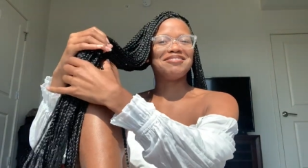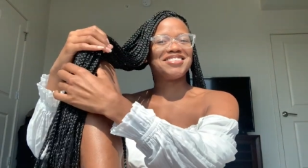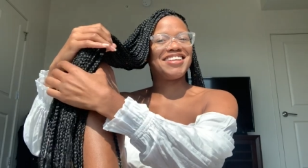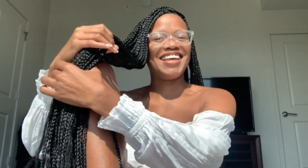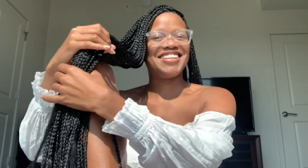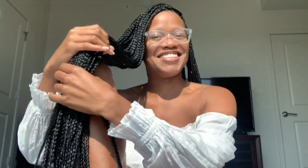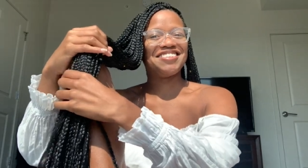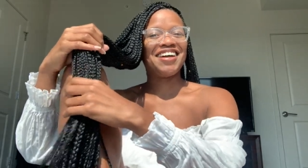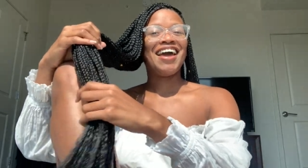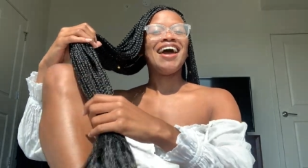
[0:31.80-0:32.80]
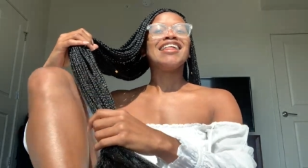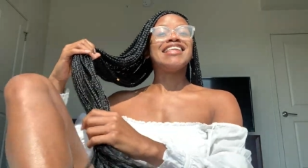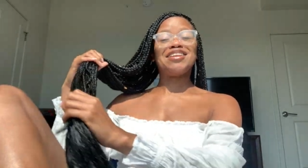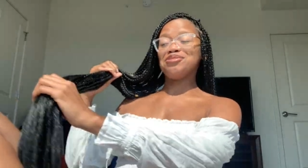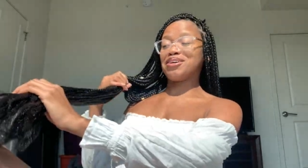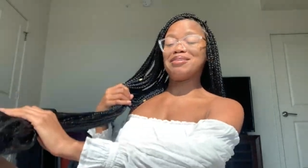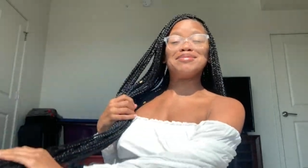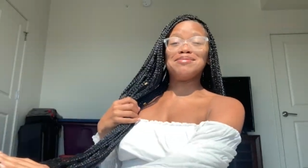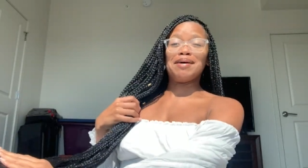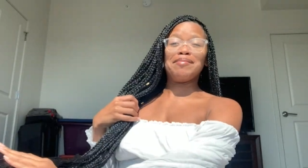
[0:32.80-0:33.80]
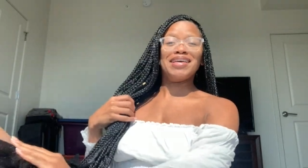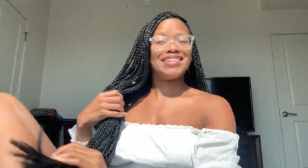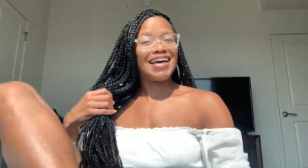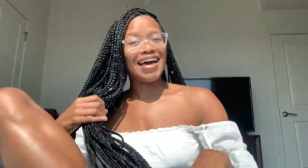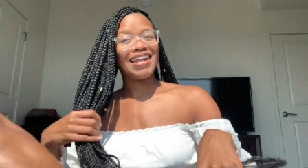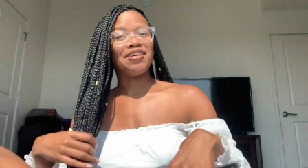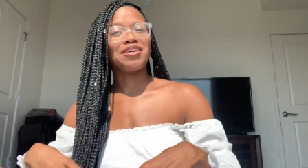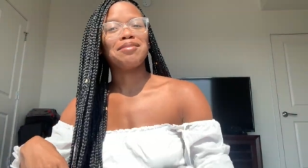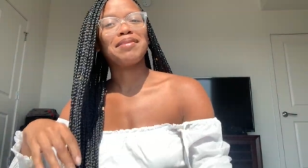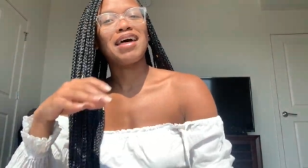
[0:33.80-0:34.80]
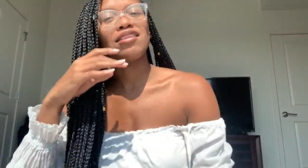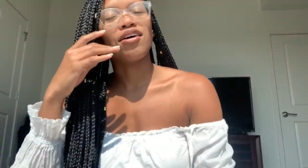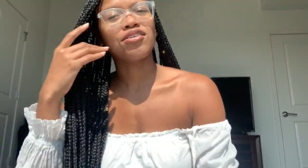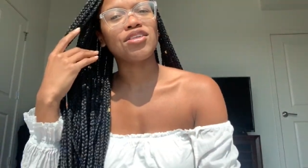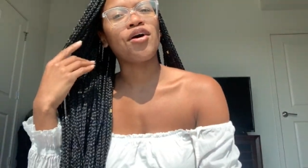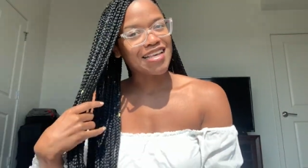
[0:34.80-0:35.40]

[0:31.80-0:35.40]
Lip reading: so they do come to my mid thigh. They don't come that long though.